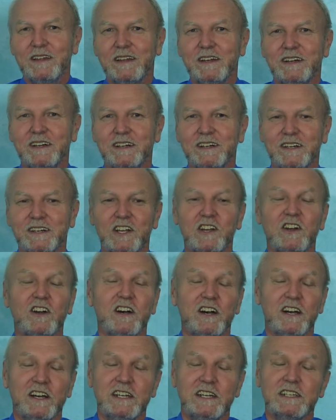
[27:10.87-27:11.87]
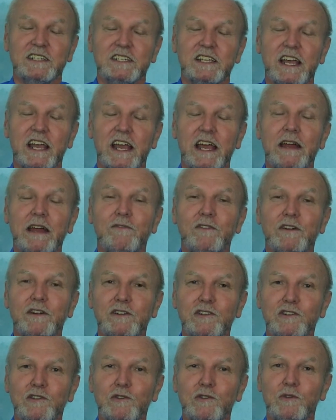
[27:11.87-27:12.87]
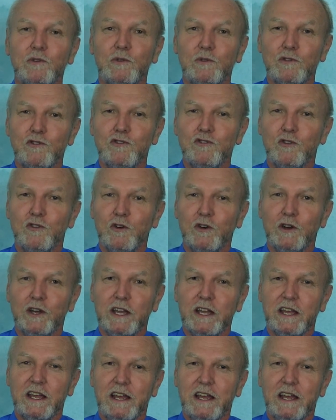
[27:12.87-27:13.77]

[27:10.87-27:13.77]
God as ever new joy.